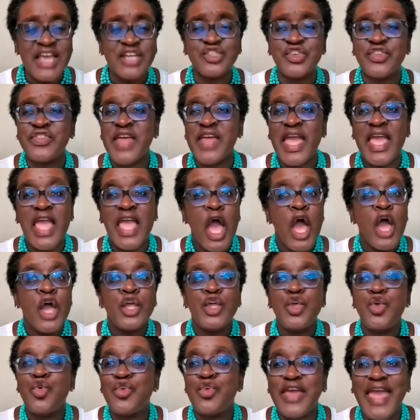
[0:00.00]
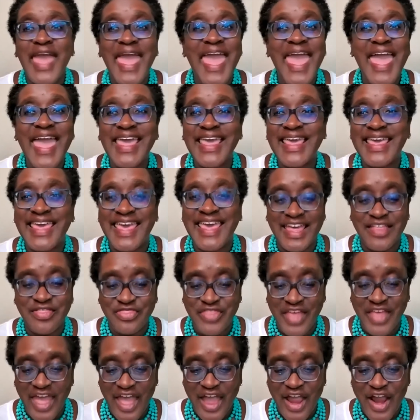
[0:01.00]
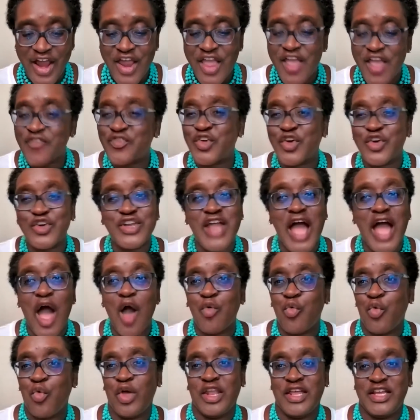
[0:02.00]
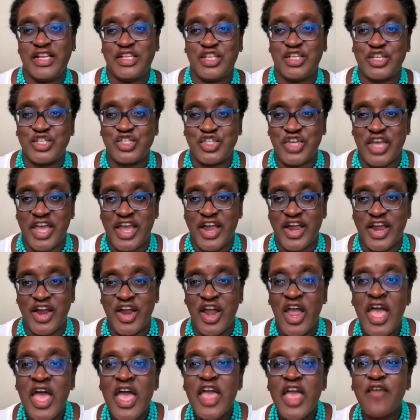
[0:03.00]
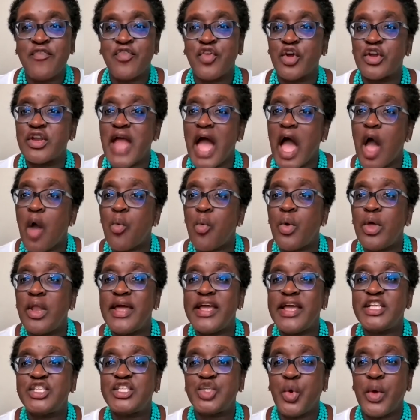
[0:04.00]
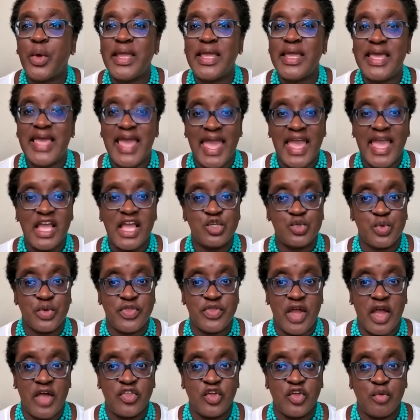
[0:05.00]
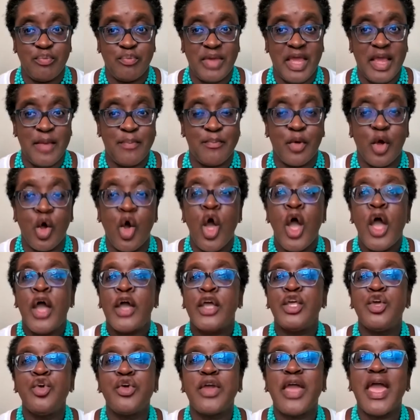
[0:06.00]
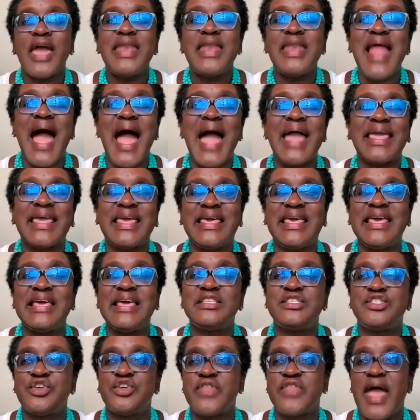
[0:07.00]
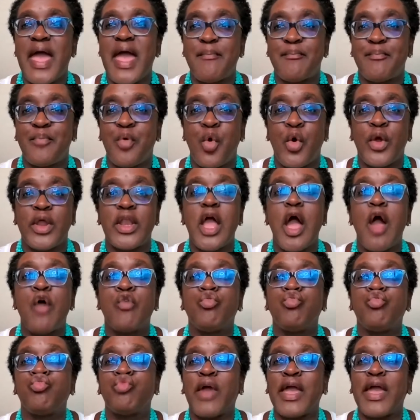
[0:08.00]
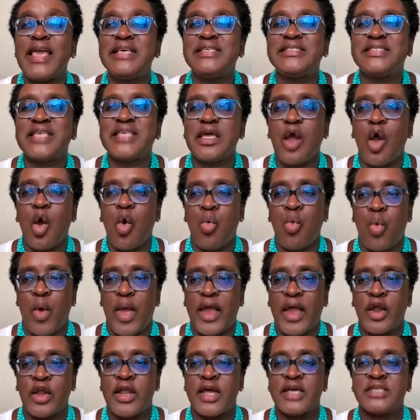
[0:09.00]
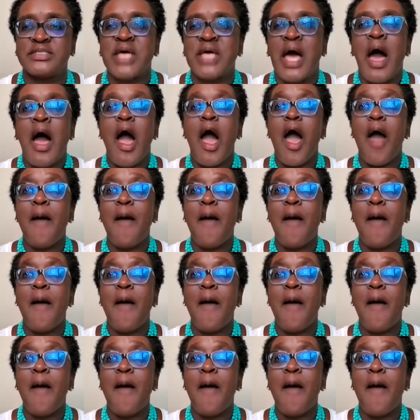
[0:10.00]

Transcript: Here's the thing you can't get there if you're not willing to share. If you're not willing to engage with other people, you cannot get to that point of raising awareness